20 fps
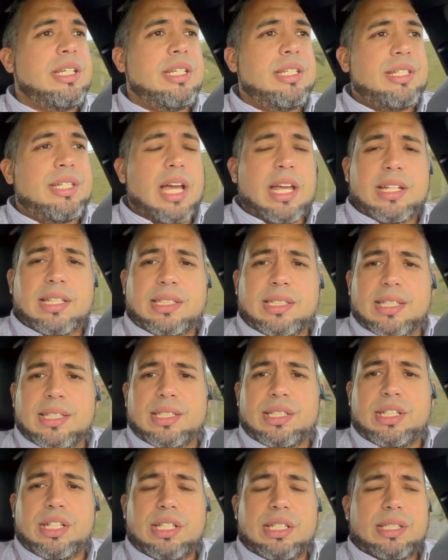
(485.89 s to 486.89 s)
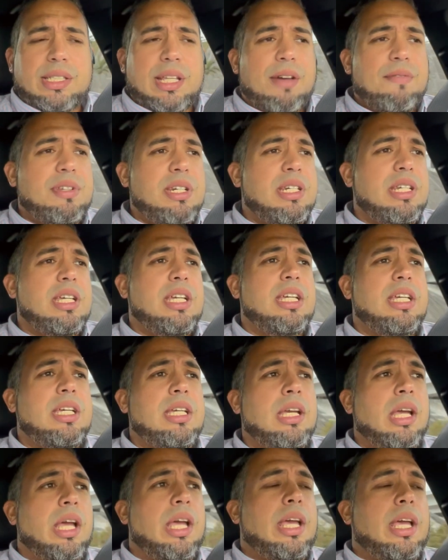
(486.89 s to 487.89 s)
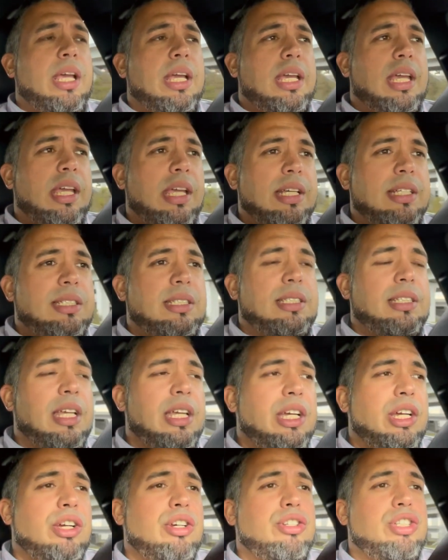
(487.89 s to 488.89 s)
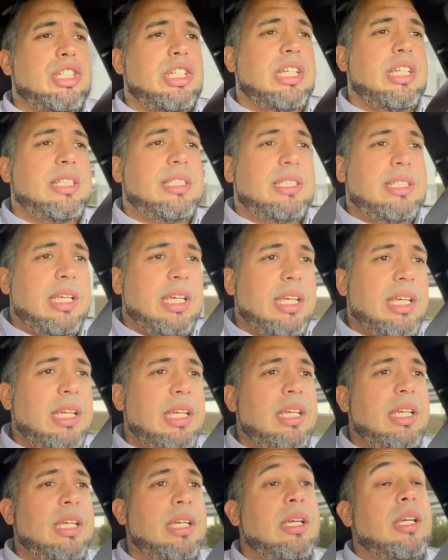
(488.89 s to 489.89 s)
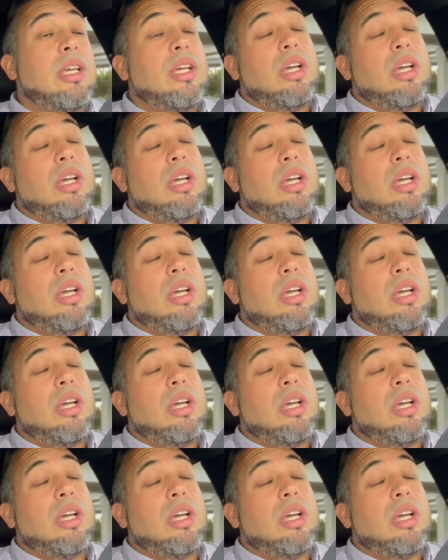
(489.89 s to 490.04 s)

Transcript: Genesis G70, Kia Stinger GT,